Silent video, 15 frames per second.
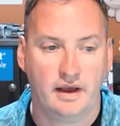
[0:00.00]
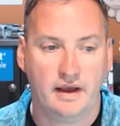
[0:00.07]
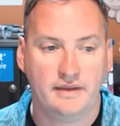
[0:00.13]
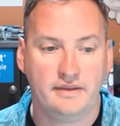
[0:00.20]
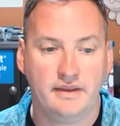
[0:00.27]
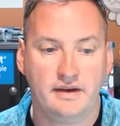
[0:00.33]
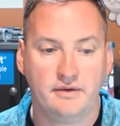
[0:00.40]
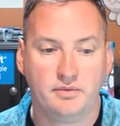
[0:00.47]

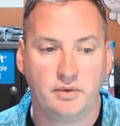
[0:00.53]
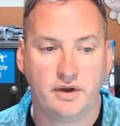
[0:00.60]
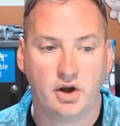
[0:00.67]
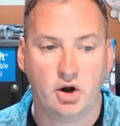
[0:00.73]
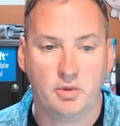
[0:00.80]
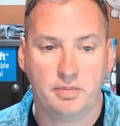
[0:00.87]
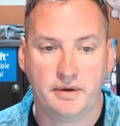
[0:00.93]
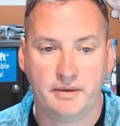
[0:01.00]
and then if we
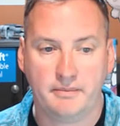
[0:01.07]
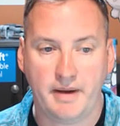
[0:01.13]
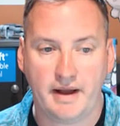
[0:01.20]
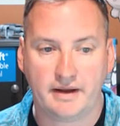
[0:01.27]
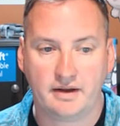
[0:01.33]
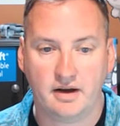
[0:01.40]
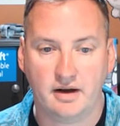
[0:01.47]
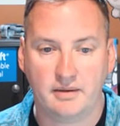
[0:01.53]
open it
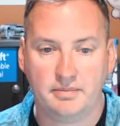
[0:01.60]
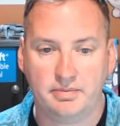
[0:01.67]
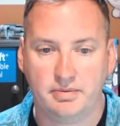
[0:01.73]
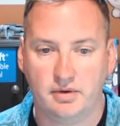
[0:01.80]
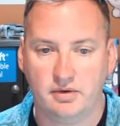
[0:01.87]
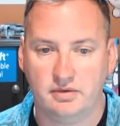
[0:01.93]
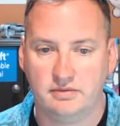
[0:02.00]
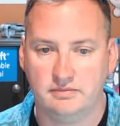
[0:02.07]
back up,
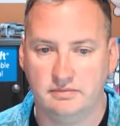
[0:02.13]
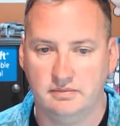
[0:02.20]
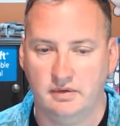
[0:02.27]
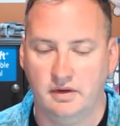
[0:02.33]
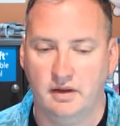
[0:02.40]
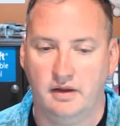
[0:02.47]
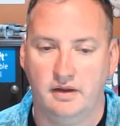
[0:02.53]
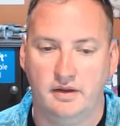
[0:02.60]
hmm,
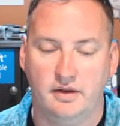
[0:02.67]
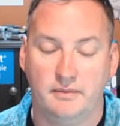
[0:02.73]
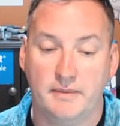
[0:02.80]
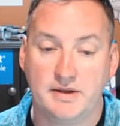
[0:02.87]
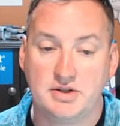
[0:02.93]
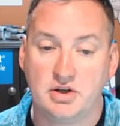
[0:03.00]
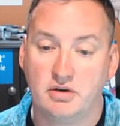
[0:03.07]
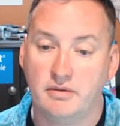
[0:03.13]

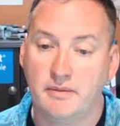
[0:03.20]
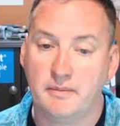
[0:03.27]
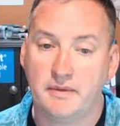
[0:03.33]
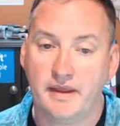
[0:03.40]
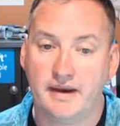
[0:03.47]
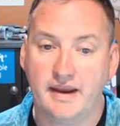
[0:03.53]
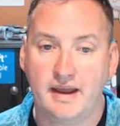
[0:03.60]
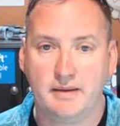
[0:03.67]
Bet you can remember
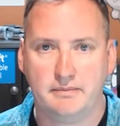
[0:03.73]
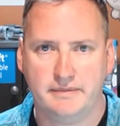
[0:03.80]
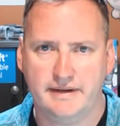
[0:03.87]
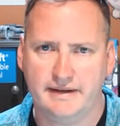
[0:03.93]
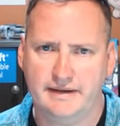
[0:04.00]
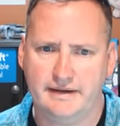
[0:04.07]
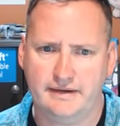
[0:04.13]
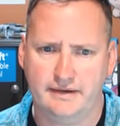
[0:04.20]
that name,
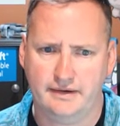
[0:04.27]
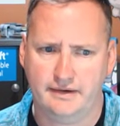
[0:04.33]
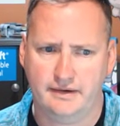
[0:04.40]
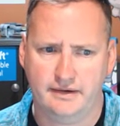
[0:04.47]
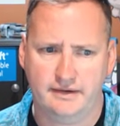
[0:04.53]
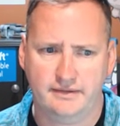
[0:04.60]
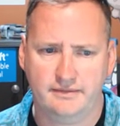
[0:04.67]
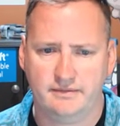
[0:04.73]

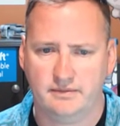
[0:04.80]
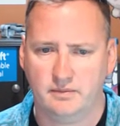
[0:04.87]
DDDD,